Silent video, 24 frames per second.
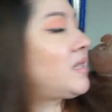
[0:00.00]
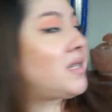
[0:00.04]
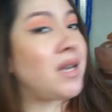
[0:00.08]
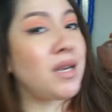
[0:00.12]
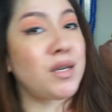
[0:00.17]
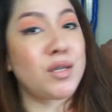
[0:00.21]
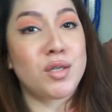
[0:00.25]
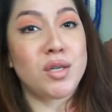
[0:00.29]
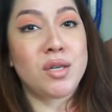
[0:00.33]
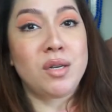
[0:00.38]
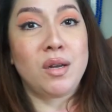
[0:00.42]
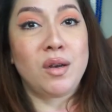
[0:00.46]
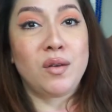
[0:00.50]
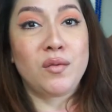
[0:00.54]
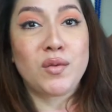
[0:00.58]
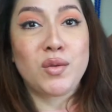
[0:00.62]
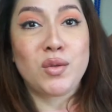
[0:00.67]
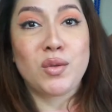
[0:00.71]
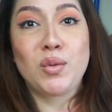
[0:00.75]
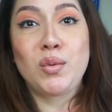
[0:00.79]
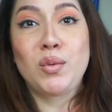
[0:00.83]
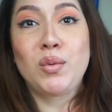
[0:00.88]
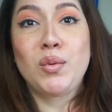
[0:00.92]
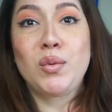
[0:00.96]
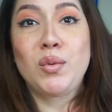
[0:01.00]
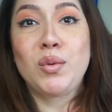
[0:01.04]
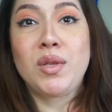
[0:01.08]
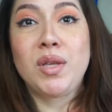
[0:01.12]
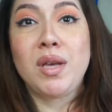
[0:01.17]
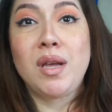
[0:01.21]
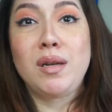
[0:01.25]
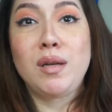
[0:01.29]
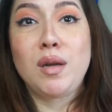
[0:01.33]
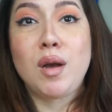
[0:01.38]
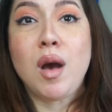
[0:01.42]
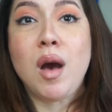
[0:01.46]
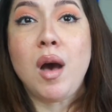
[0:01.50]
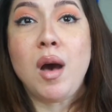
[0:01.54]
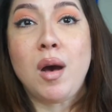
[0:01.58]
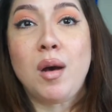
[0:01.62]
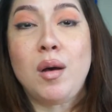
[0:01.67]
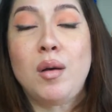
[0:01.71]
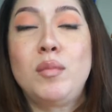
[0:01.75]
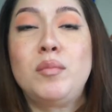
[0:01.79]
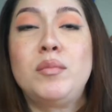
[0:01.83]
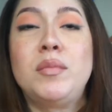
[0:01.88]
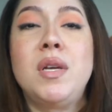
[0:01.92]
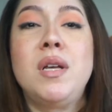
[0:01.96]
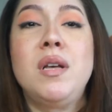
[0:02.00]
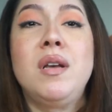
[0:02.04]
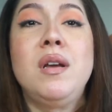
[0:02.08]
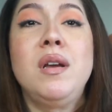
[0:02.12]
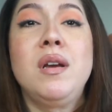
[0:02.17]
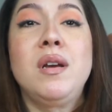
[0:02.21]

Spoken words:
the section of Soothe and Calm